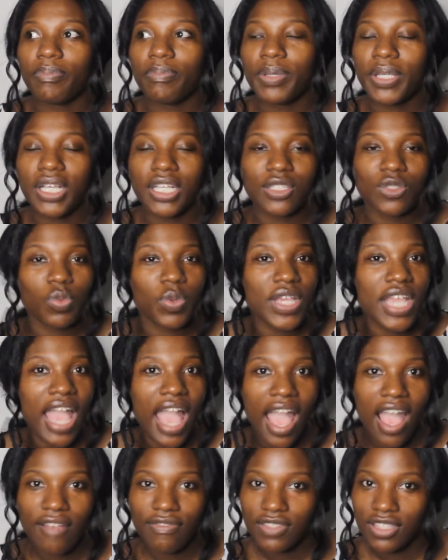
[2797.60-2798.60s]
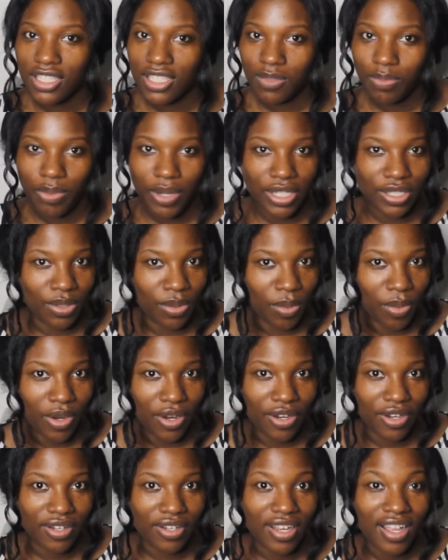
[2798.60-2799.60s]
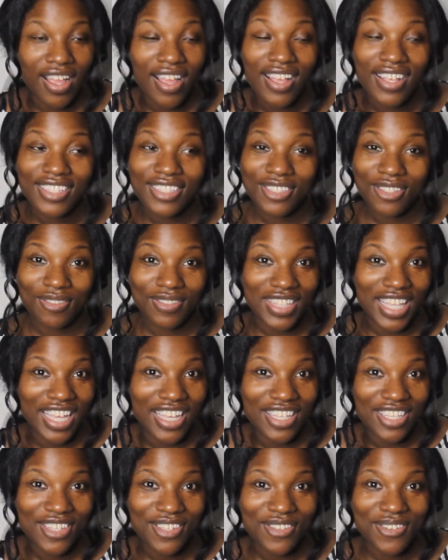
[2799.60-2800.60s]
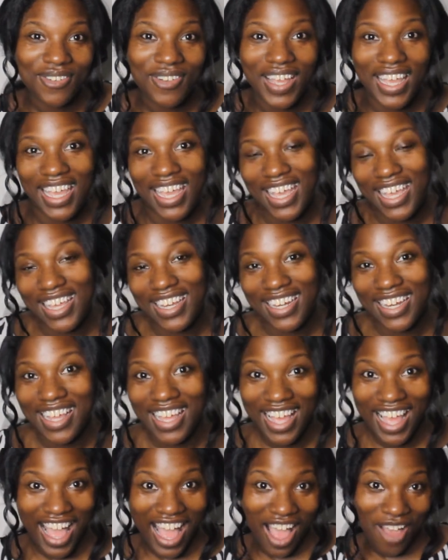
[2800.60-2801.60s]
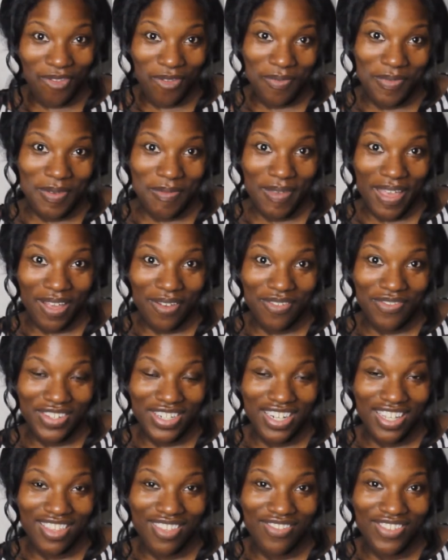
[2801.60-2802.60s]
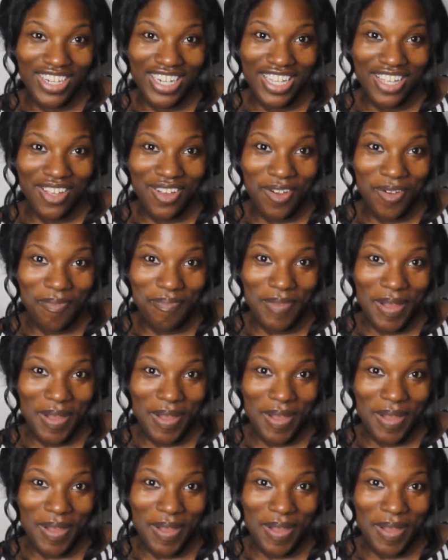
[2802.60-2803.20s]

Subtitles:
Because we have to spread the word. So thank you, and I will be back with another video.